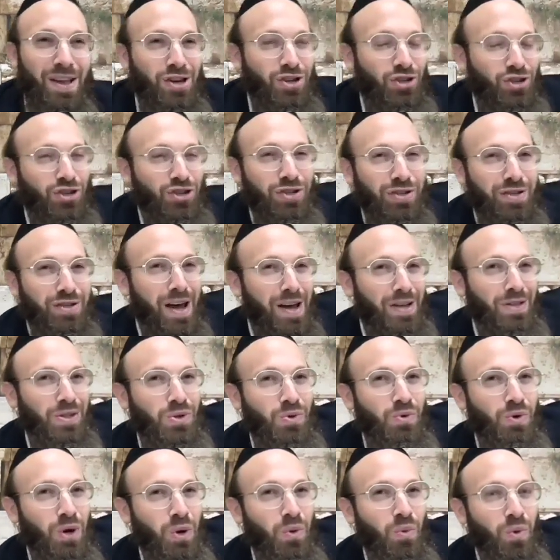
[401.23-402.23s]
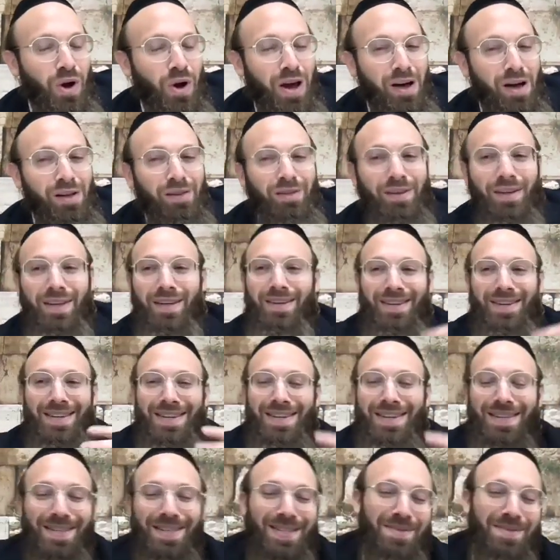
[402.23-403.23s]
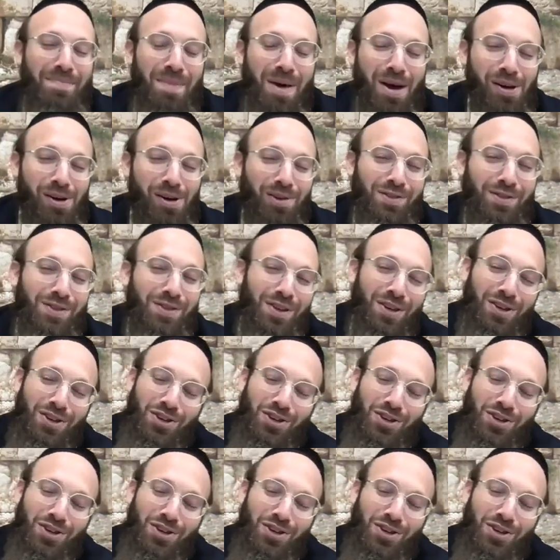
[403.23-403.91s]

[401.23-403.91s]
she's not doing well, he smells,